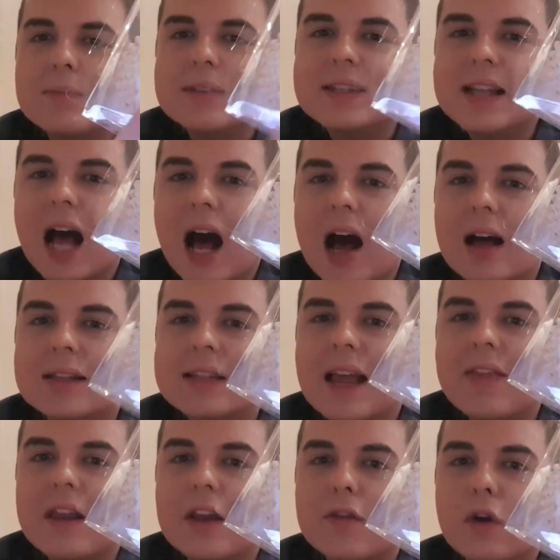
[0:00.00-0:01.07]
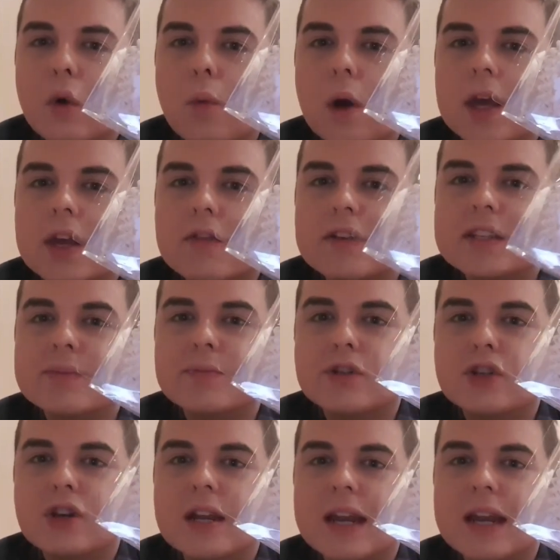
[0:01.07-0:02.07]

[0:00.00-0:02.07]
stars. And then I've got white Christmas